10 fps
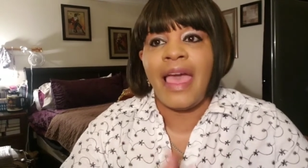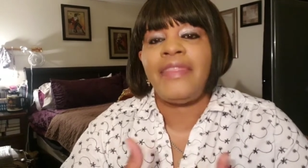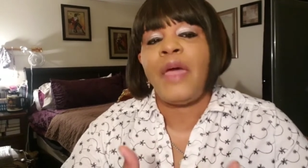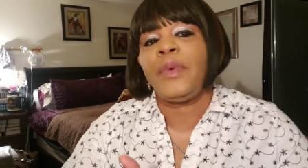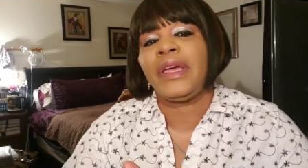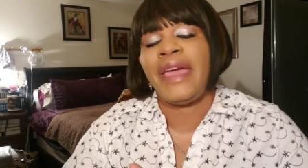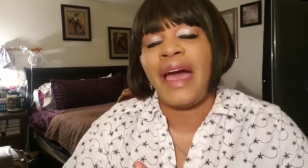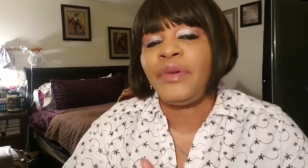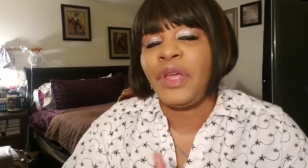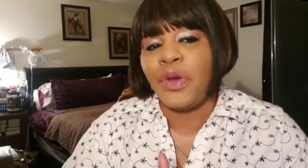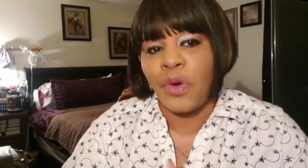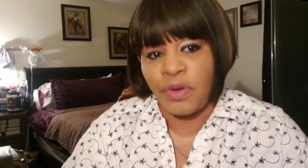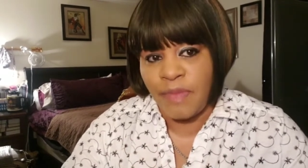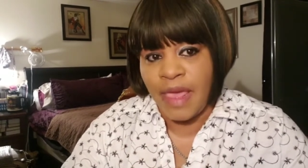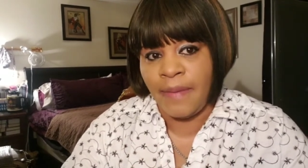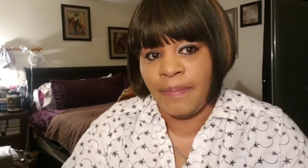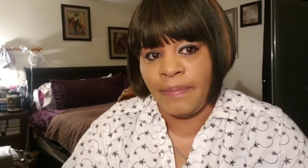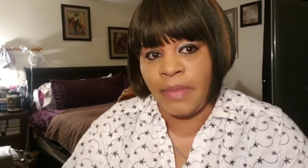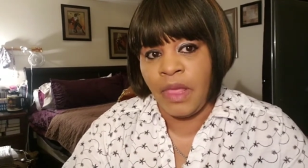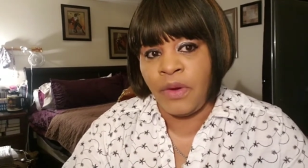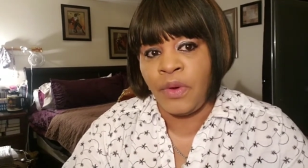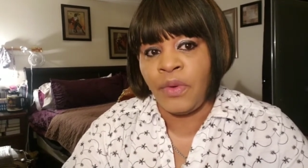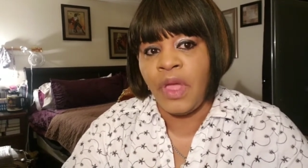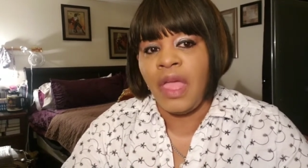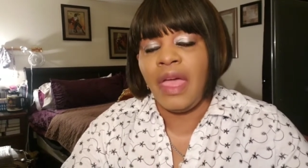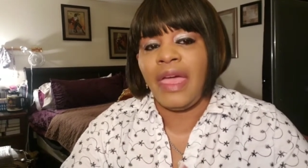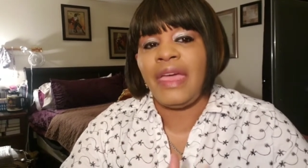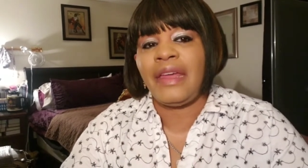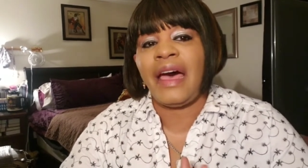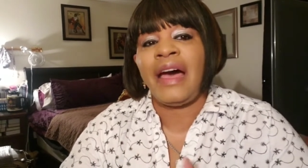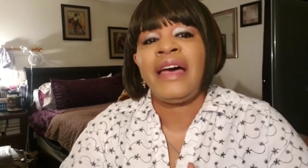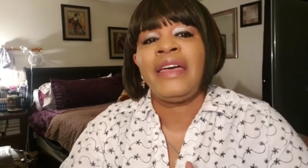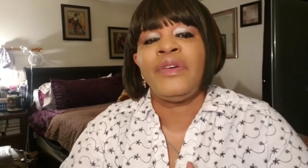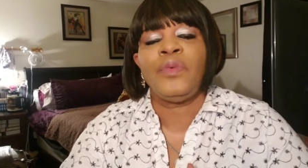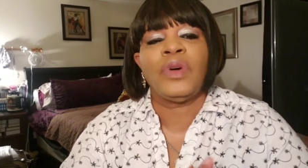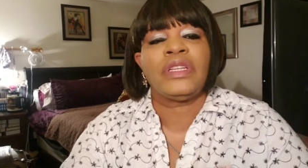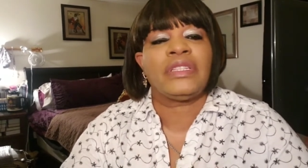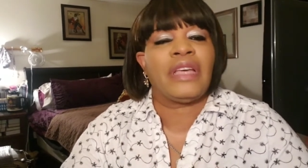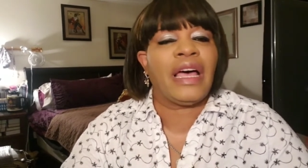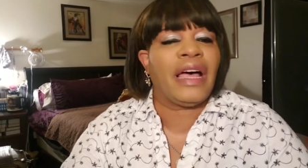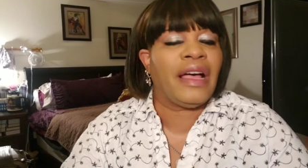And they were counting on me, and I was